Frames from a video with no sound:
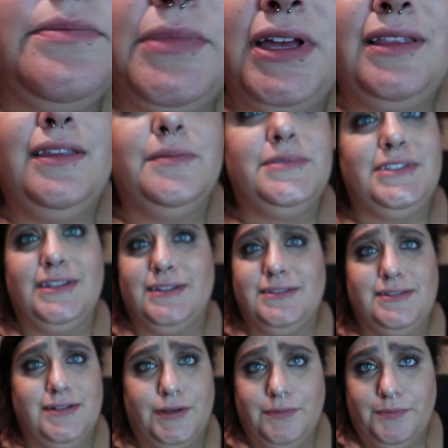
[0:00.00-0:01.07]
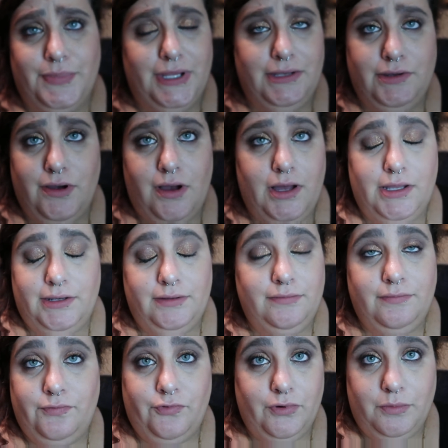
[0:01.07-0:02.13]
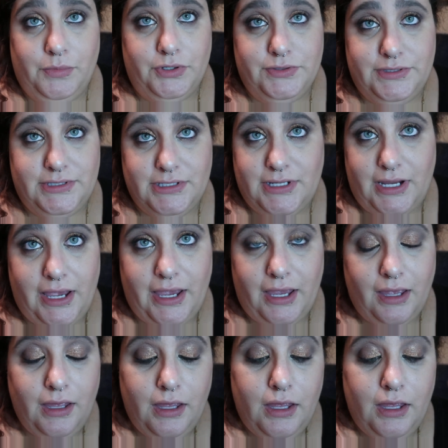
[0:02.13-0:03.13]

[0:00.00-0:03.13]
My lipstick's been gone for most of the day.